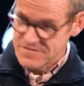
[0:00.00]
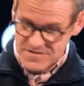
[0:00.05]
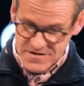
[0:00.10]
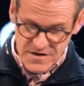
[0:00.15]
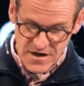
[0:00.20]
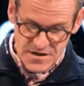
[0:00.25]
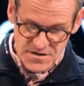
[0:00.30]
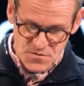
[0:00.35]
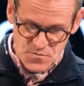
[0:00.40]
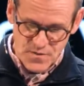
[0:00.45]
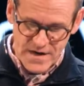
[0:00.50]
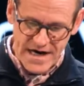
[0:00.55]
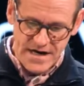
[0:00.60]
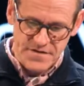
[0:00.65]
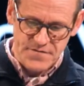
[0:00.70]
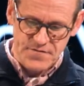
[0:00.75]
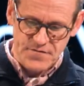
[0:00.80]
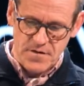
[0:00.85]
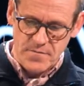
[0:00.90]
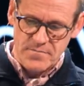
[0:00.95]
God's
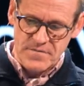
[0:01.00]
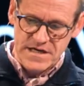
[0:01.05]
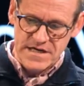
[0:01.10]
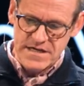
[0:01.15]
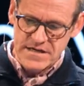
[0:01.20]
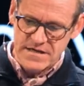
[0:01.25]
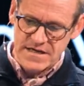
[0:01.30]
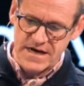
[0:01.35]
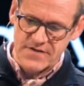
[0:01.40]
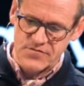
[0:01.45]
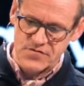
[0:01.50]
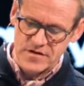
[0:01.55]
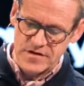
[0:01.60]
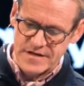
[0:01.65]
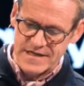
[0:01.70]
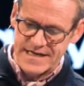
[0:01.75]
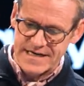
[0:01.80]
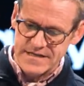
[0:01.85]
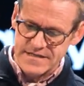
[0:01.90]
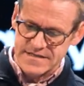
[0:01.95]
wrath, from me.
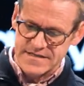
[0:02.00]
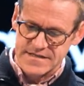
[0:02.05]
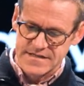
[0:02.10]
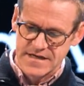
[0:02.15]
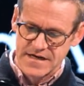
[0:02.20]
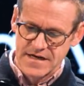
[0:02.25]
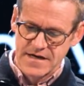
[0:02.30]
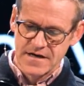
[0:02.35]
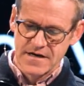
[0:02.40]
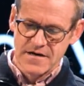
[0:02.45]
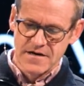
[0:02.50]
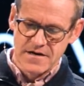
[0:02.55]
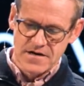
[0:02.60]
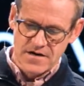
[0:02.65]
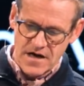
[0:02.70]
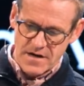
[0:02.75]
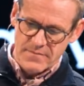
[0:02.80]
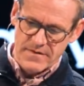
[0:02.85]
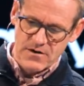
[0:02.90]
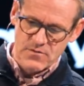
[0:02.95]
Nevertheless,
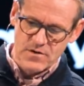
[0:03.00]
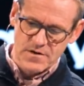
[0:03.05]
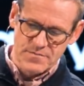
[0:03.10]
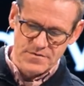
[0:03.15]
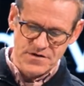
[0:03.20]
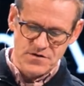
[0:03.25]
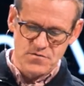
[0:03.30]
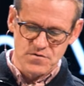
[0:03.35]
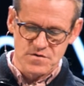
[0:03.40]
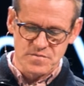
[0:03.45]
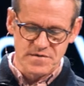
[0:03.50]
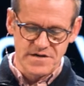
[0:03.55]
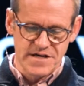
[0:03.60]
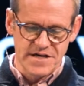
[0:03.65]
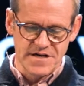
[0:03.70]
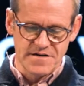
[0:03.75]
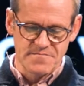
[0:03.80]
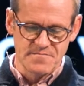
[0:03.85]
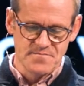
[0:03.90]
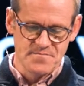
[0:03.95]
not my will, but yours be
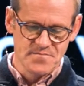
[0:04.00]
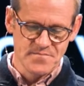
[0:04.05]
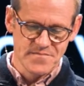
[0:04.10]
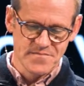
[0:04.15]
done.